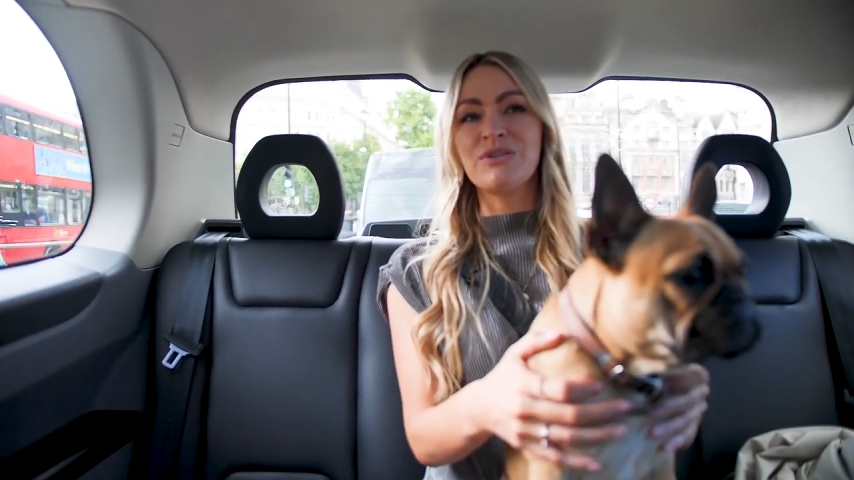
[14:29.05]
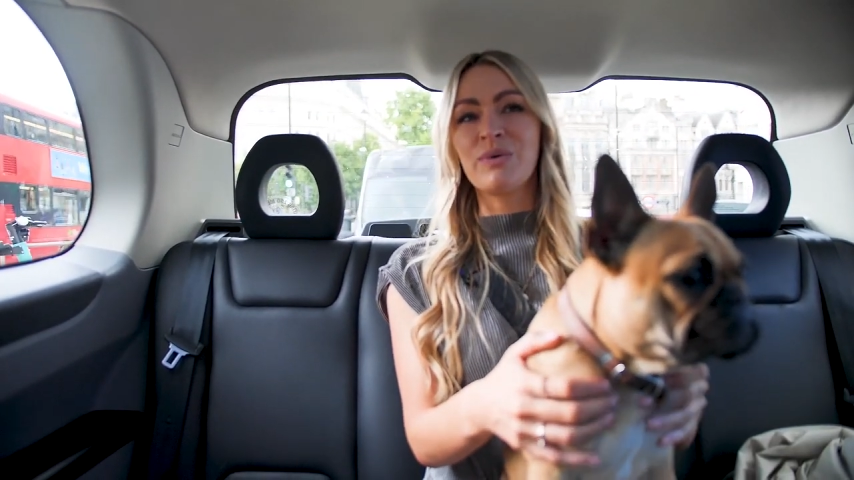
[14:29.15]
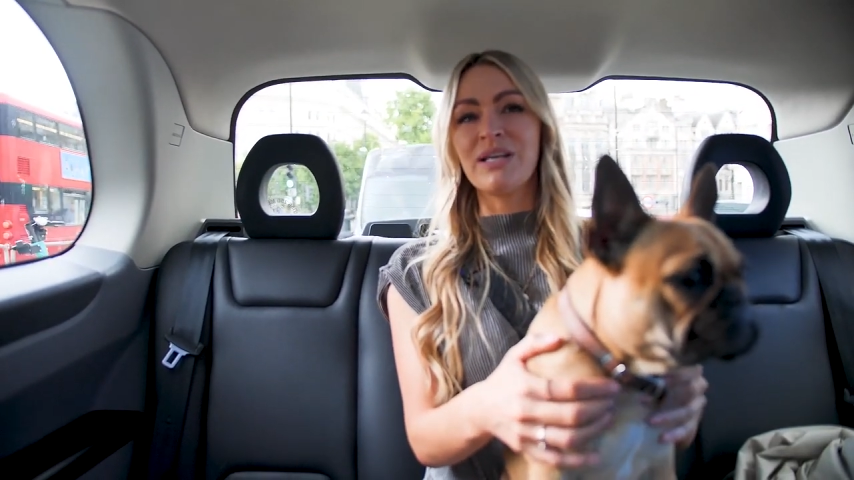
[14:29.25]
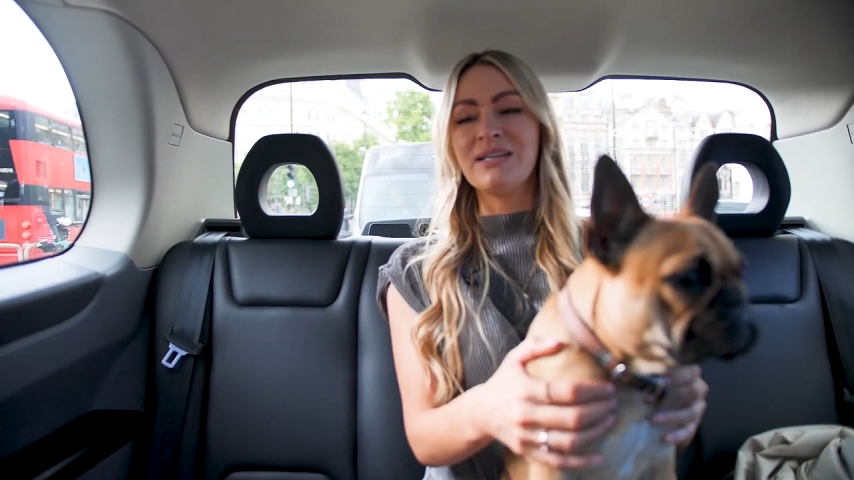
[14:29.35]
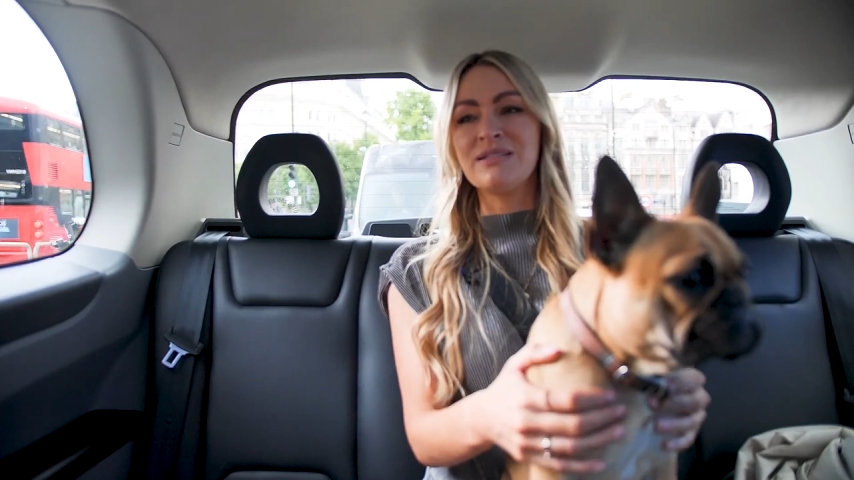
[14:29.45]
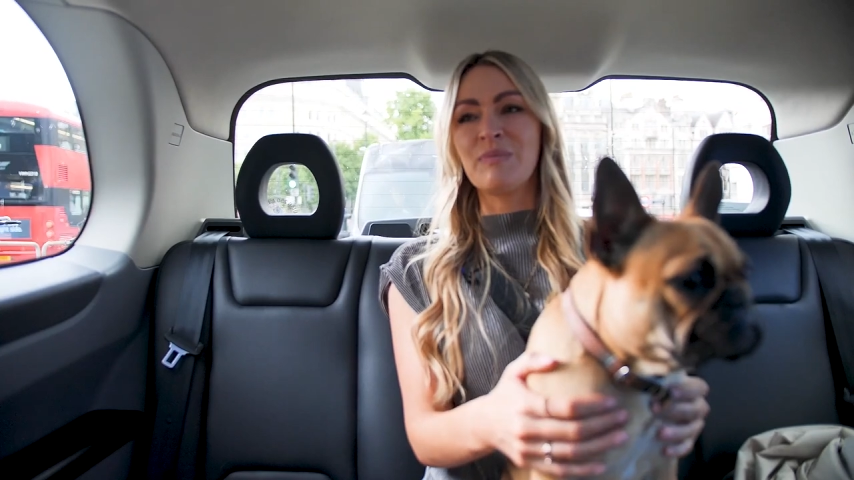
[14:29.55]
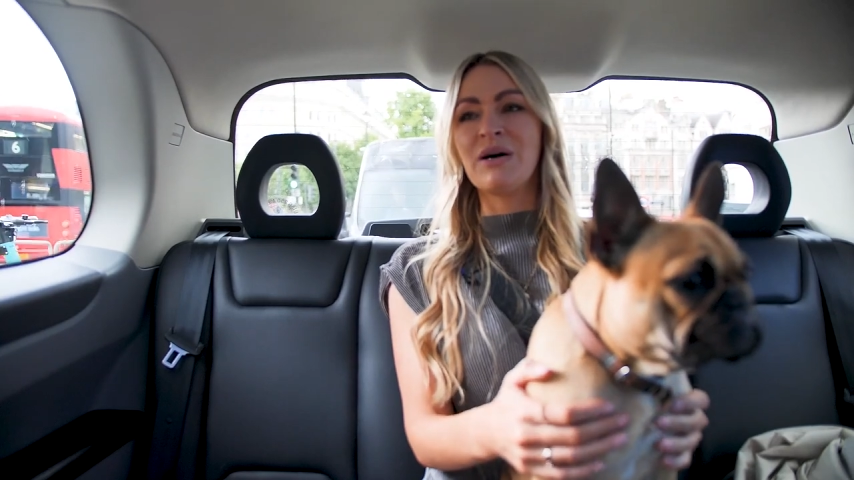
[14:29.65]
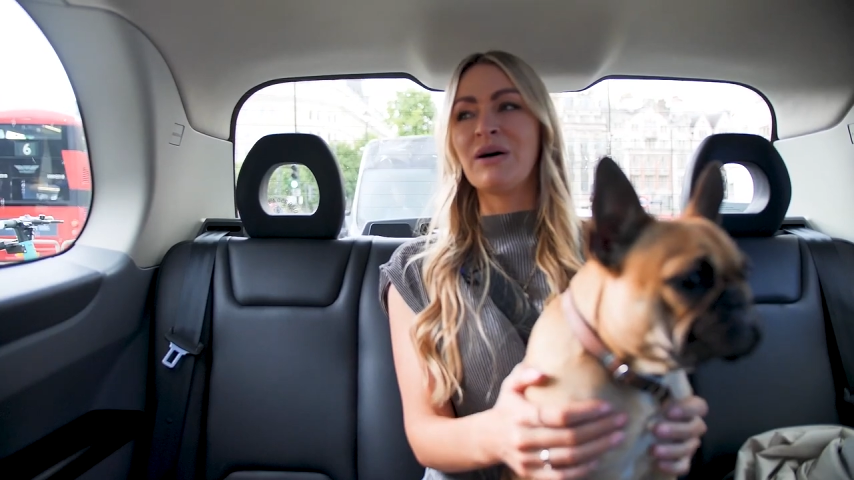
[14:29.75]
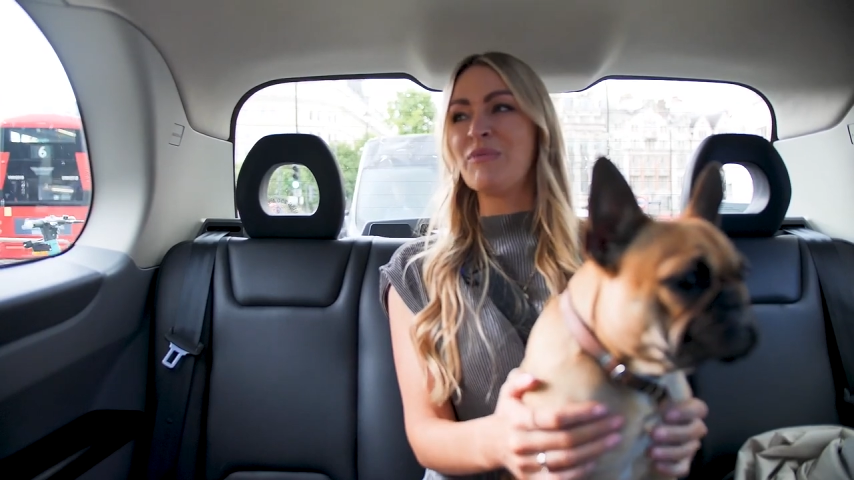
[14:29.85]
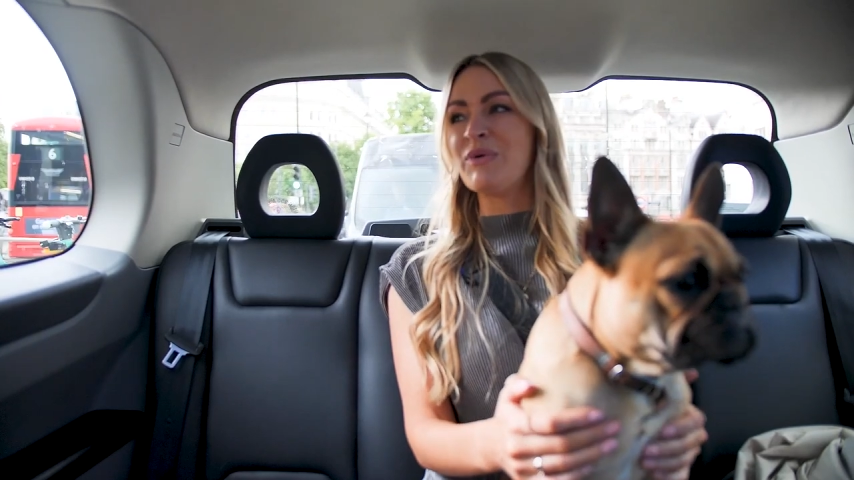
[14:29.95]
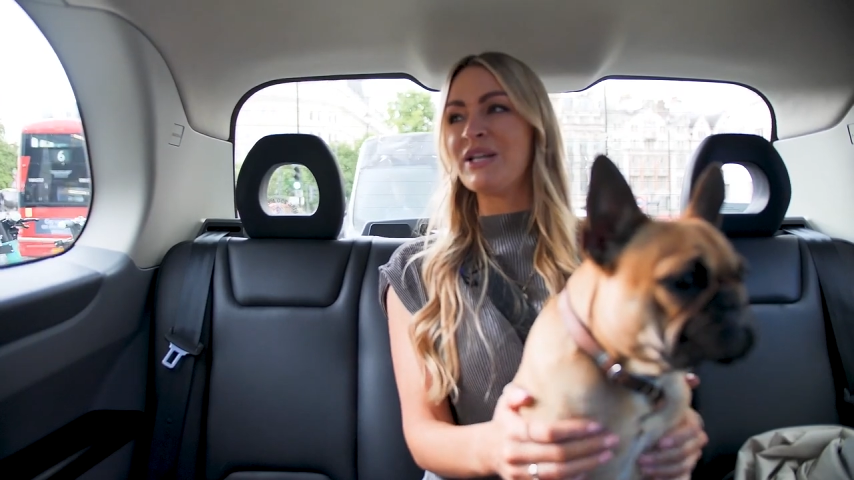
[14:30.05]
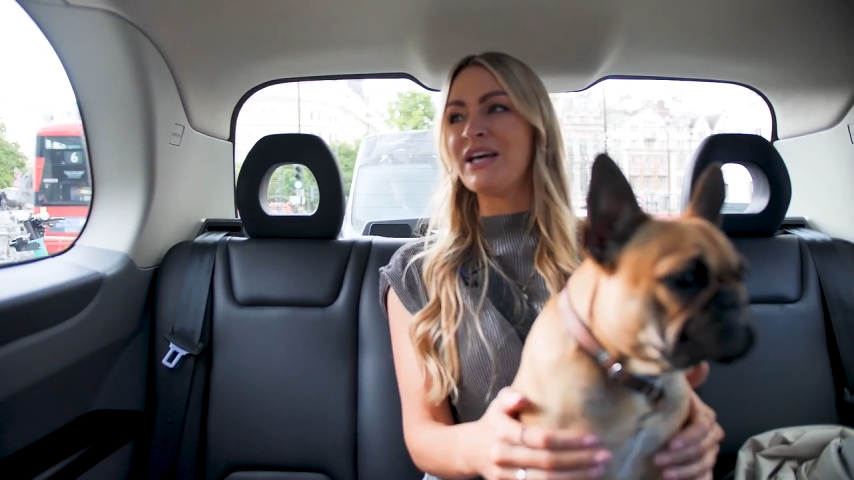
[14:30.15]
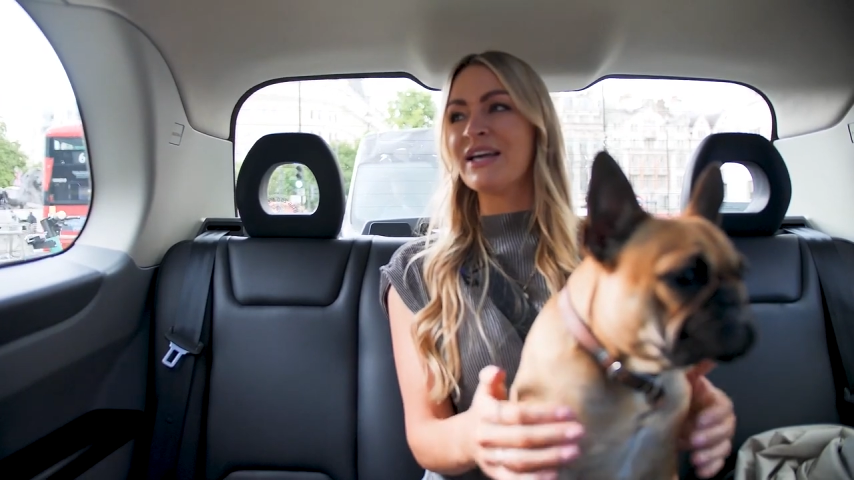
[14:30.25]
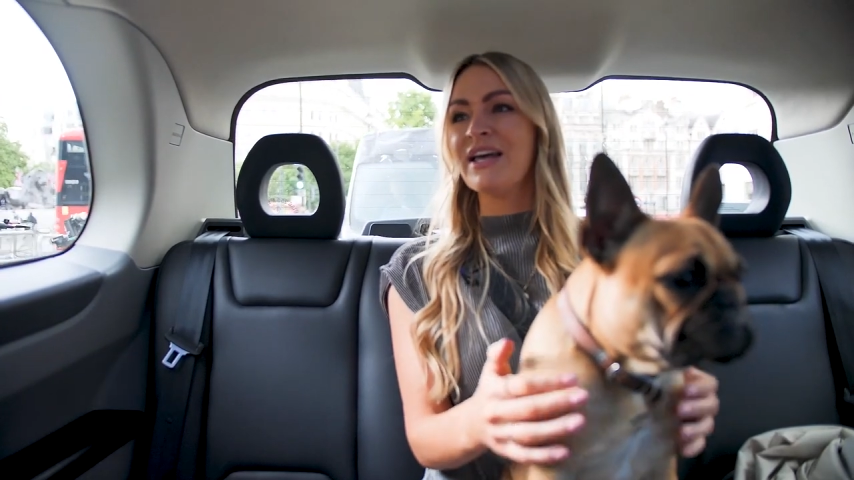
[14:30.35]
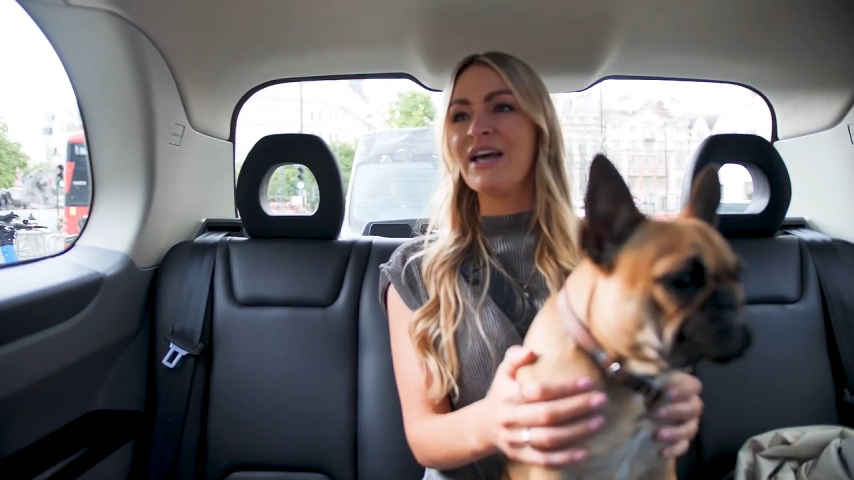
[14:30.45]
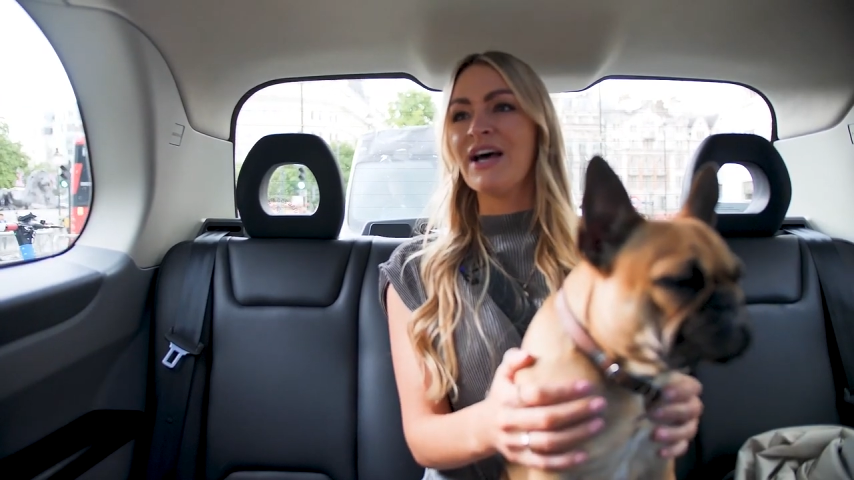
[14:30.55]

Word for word: 20 years apart, but like